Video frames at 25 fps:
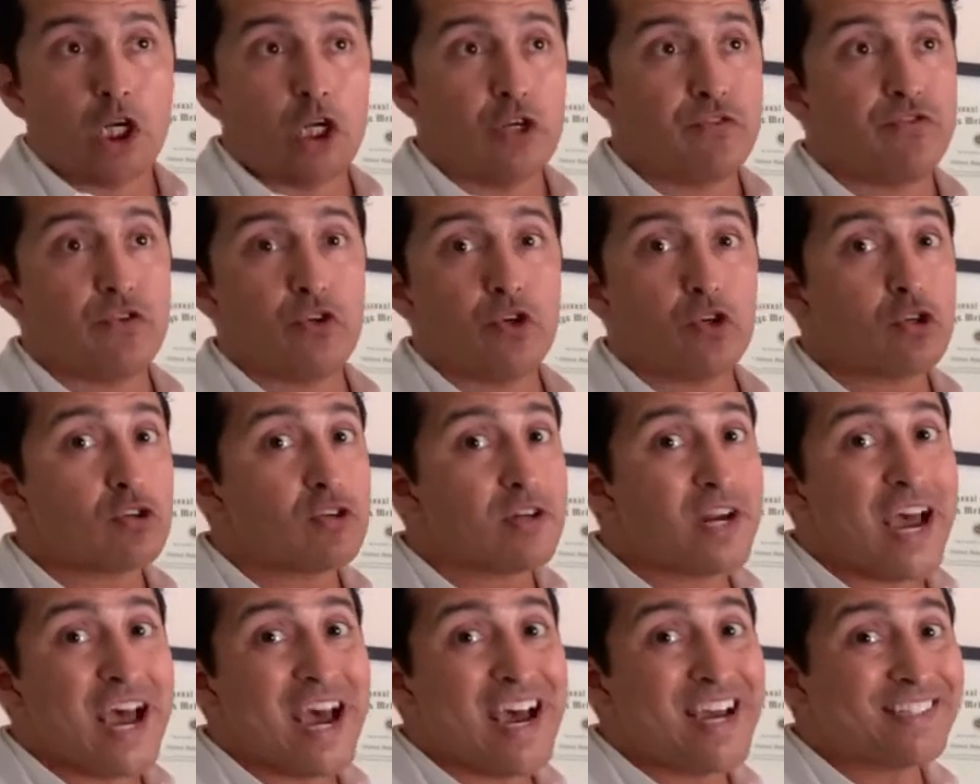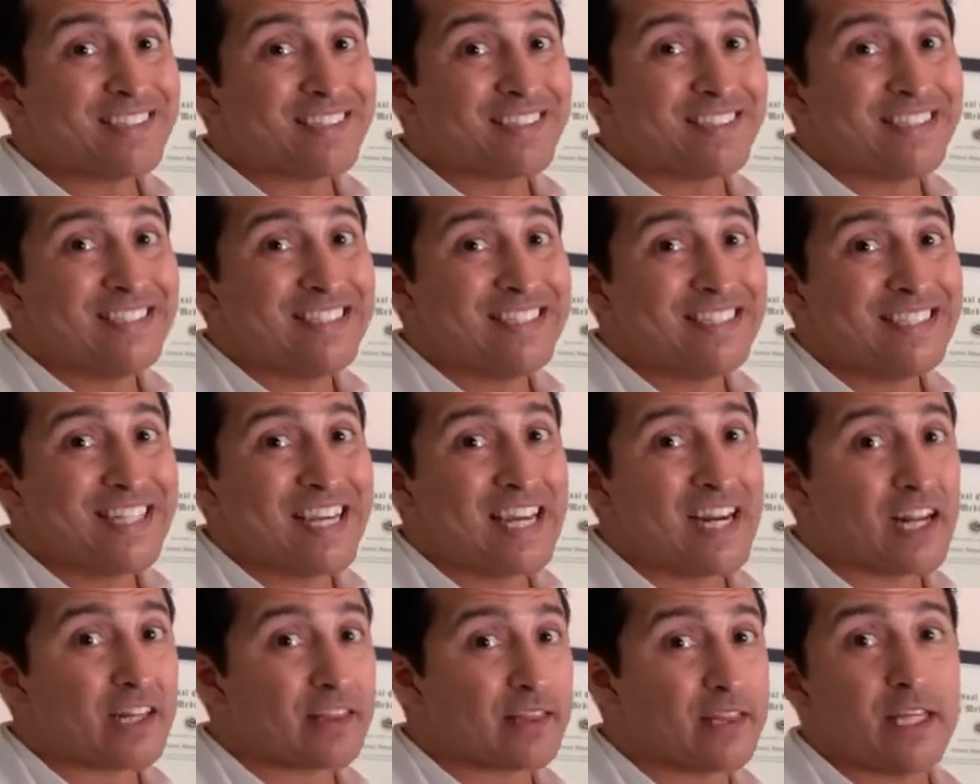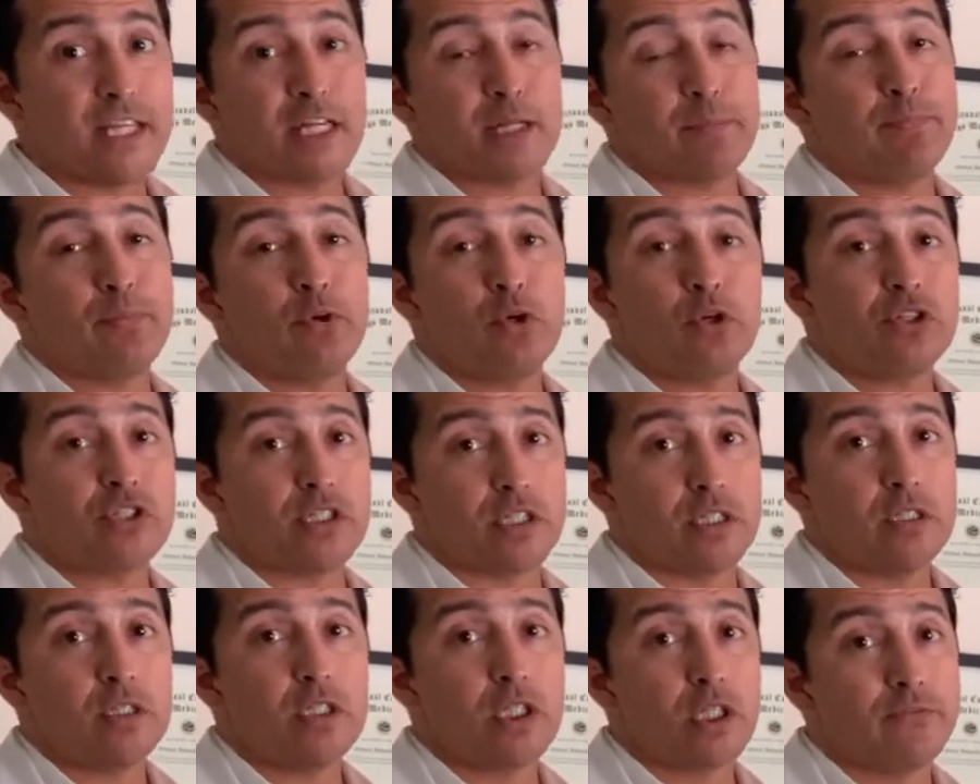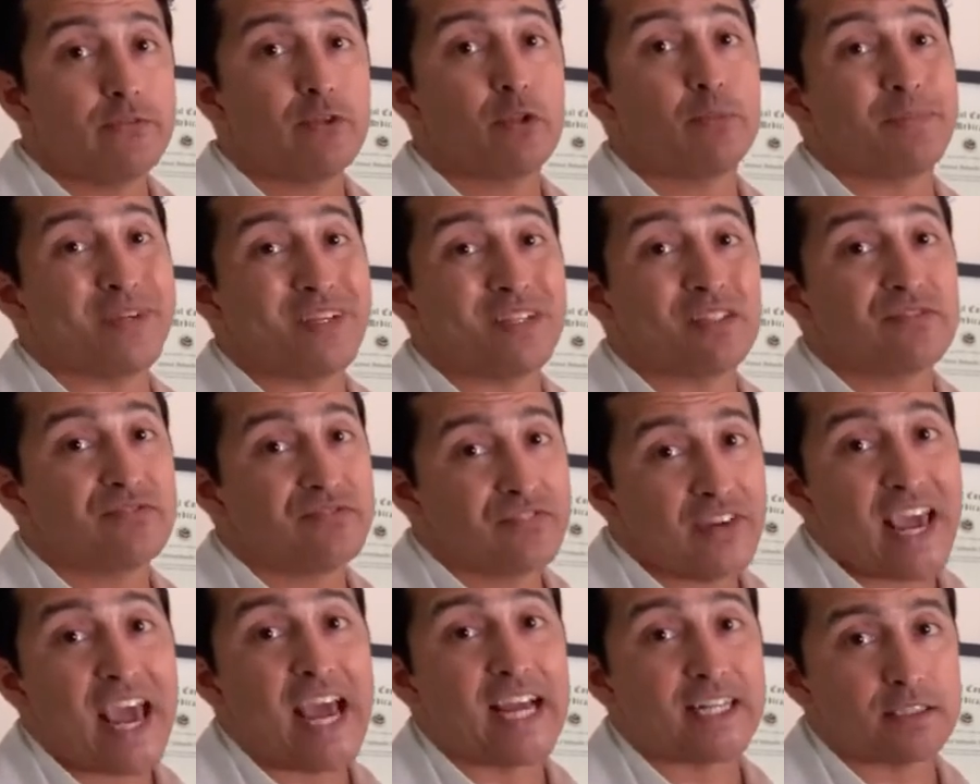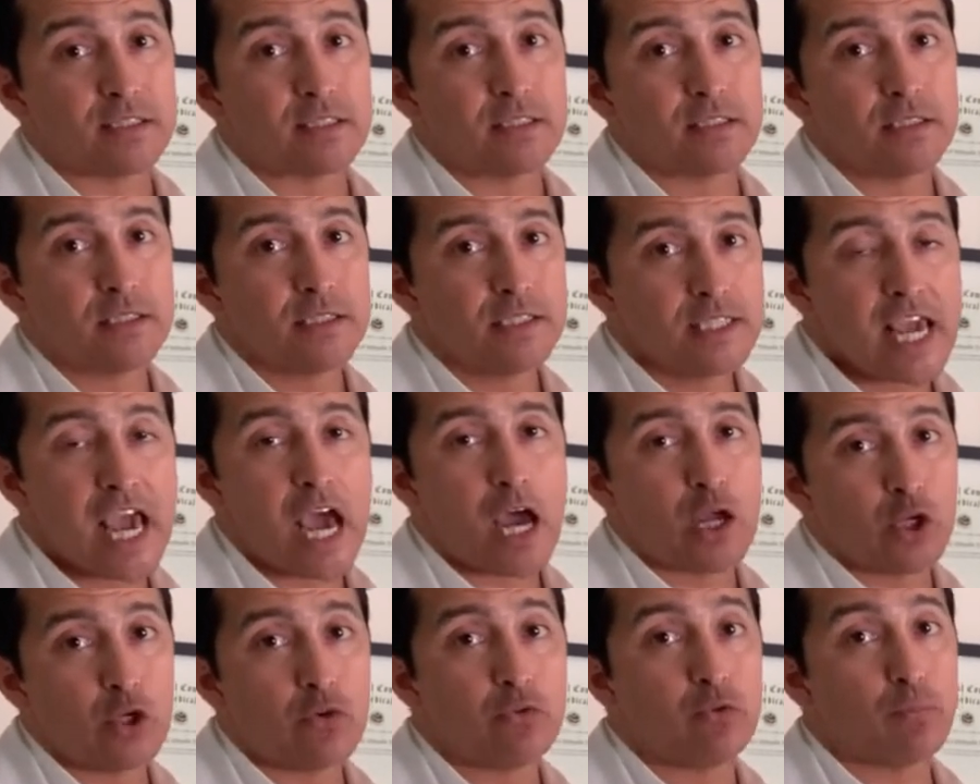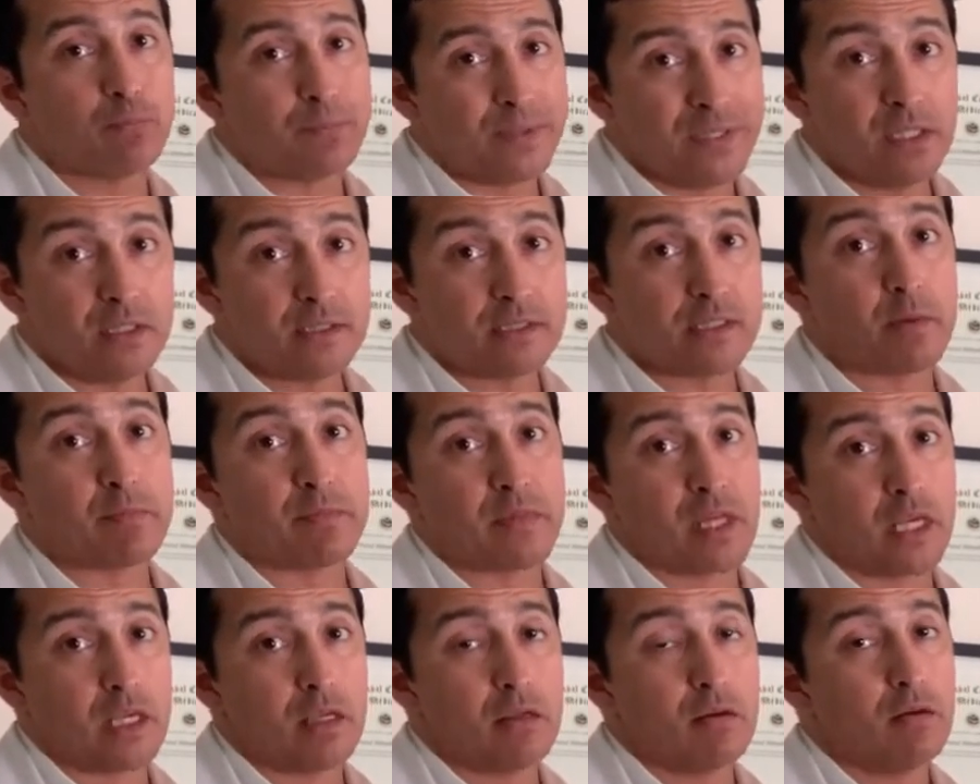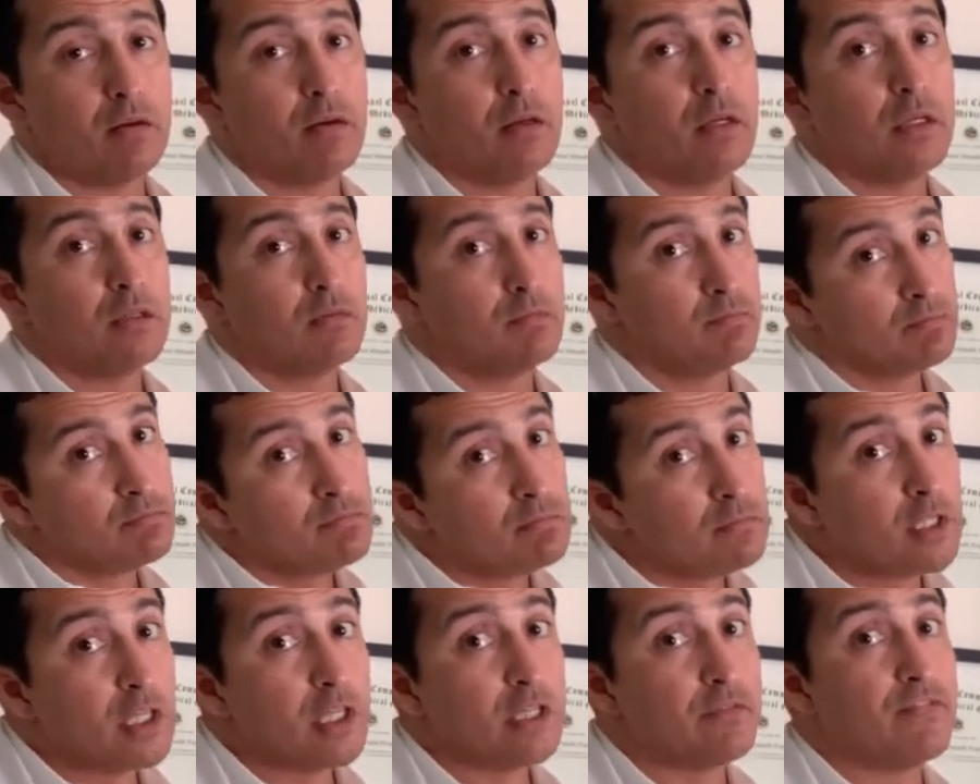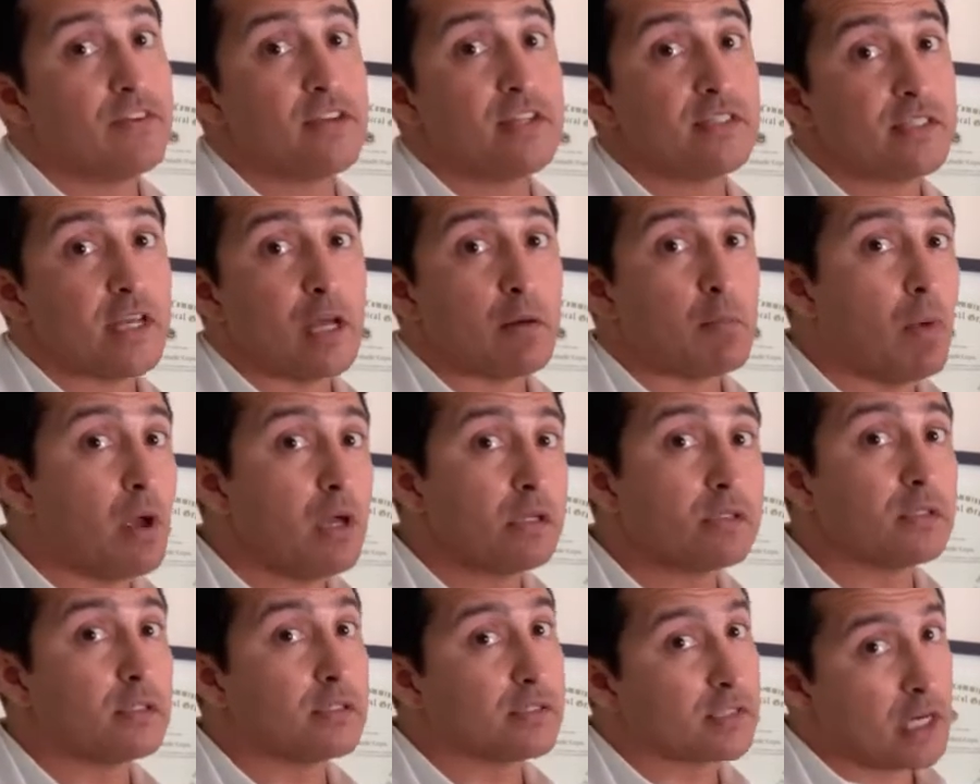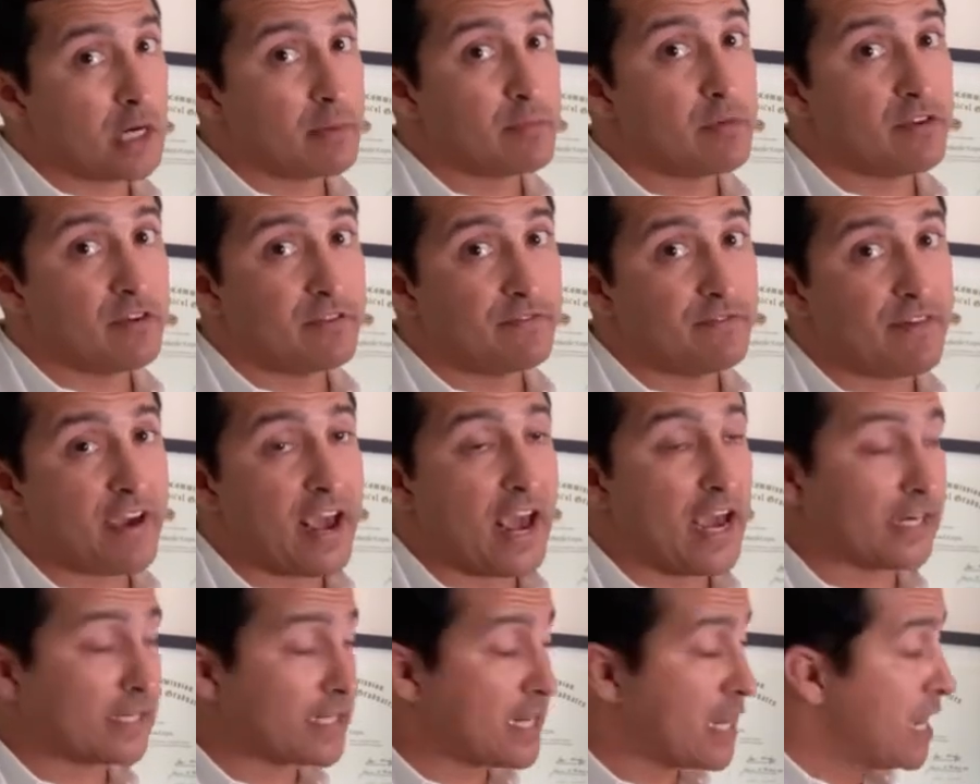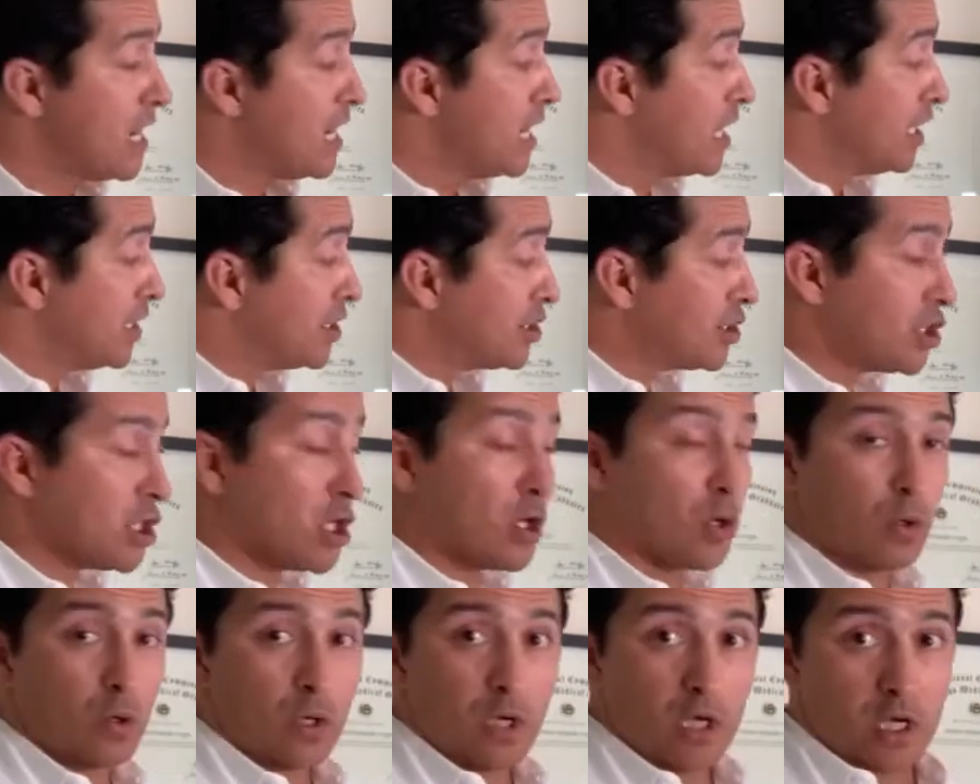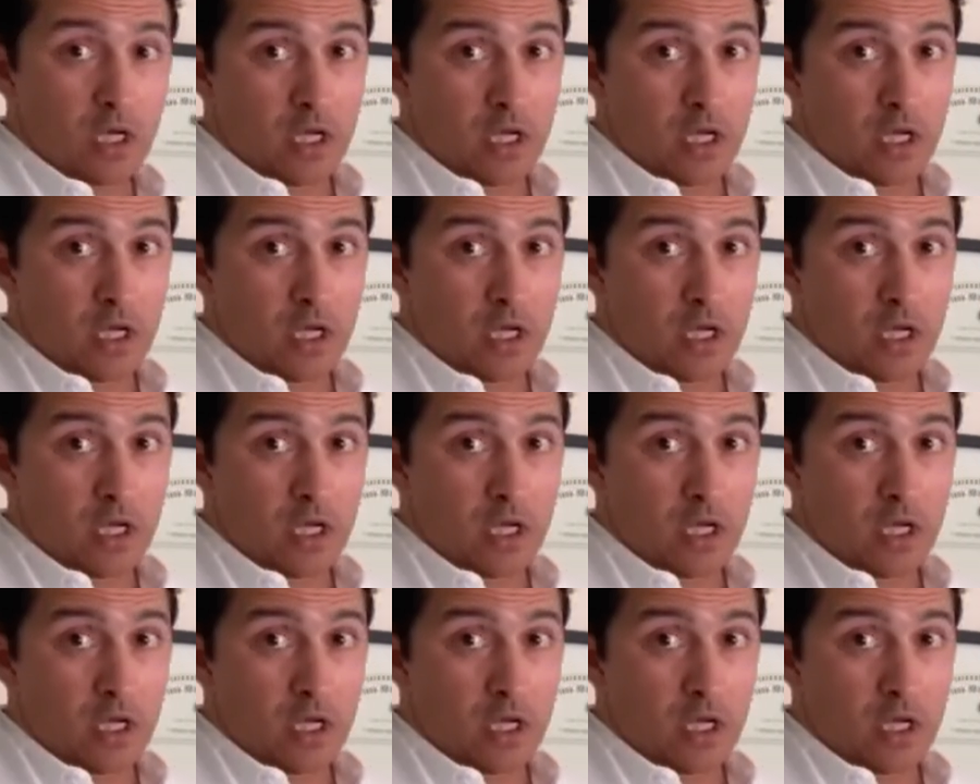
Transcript: if you're not an athletic person you will build fat yeah you will build something if it is not muscle it's going to be a fat so